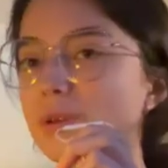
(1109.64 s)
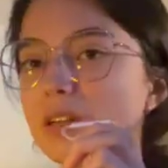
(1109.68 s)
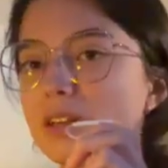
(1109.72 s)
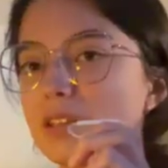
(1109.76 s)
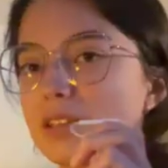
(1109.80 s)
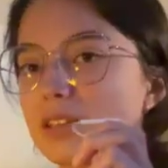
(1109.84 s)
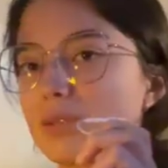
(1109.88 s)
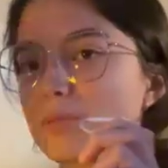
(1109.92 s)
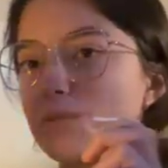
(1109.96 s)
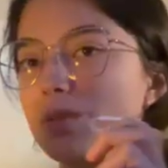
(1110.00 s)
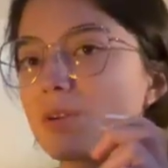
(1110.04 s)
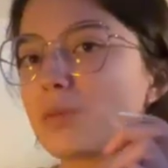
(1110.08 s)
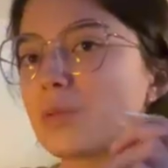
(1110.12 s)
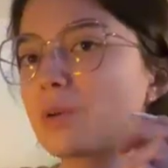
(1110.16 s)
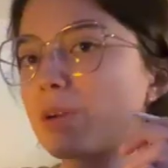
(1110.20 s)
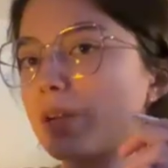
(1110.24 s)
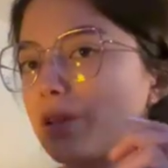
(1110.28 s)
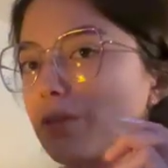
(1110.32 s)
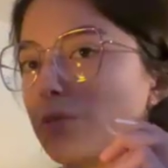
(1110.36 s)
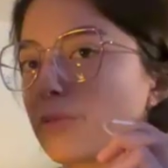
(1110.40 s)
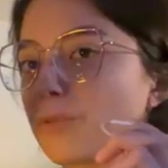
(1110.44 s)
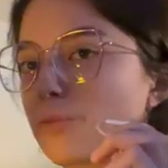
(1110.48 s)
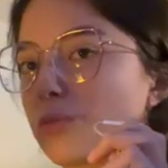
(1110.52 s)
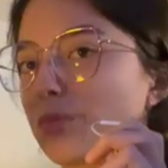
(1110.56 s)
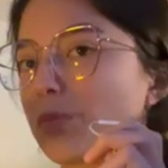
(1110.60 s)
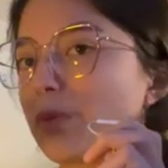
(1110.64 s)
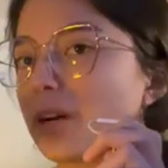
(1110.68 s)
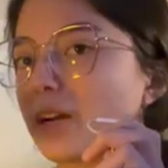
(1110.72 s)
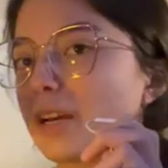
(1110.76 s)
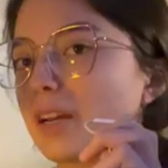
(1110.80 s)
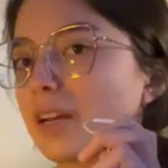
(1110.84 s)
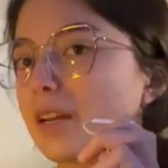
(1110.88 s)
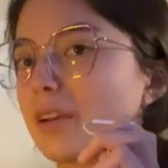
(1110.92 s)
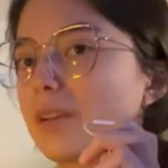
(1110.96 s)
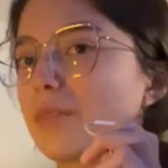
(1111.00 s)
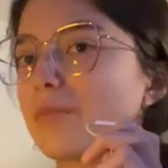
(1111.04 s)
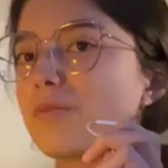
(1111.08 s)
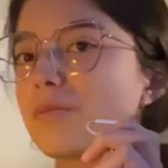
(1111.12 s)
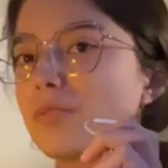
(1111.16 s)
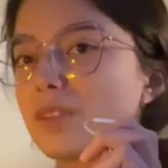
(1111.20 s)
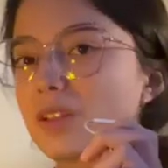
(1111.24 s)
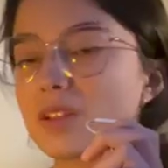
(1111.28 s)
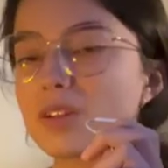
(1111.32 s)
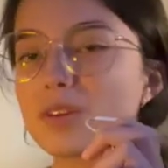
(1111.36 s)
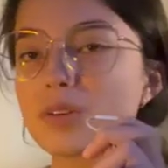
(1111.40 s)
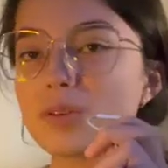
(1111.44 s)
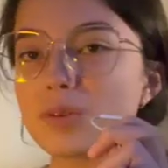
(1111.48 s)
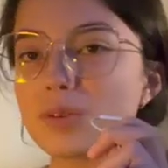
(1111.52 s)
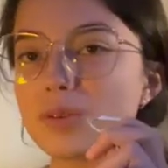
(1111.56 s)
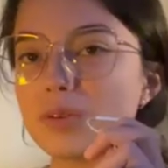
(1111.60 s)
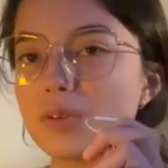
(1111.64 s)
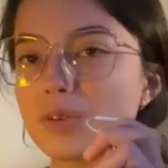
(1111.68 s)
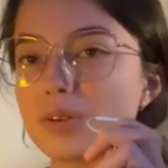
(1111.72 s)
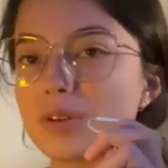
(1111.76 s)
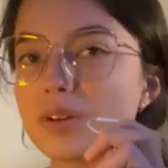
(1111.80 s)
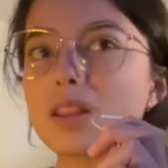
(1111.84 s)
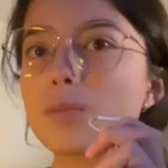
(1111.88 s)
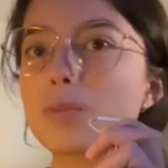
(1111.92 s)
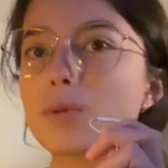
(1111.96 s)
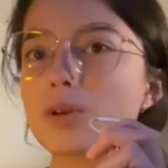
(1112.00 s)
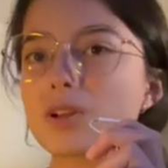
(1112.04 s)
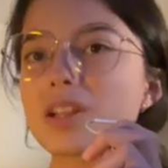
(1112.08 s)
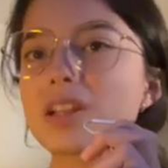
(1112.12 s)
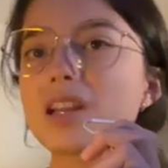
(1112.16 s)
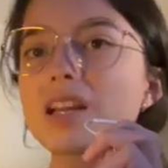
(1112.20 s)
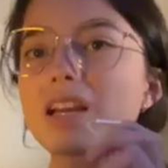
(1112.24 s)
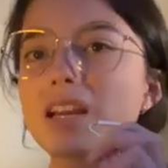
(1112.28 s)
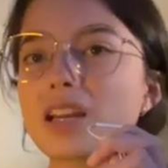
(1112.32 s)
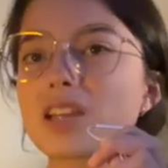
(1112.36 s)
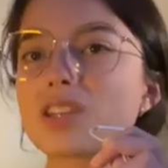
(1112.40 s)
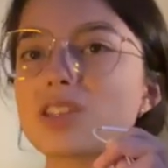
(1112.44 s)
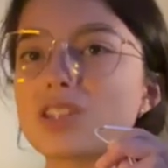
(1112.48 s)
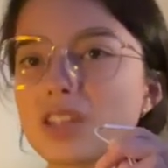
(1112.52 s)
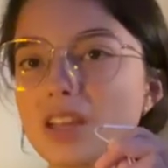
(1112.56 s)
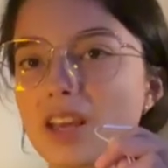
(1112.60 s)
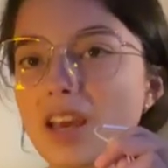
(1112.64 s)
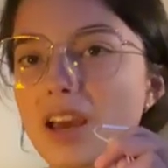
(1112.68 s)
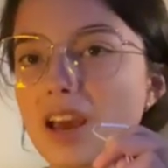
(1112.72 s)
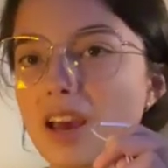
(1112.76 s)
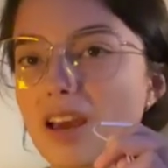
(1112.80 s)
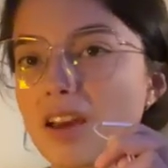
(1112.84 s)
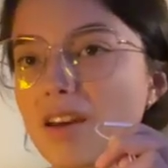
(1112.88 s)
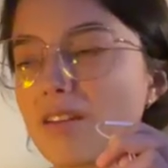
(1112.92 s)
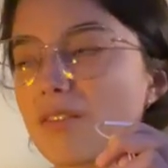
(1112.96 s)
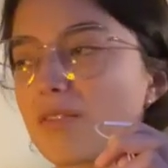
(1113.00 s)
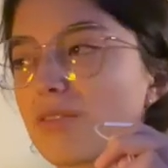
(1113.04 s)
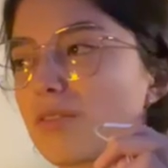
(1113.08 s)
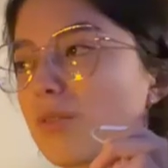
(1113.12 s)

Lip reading: also want to work through the books that I actually have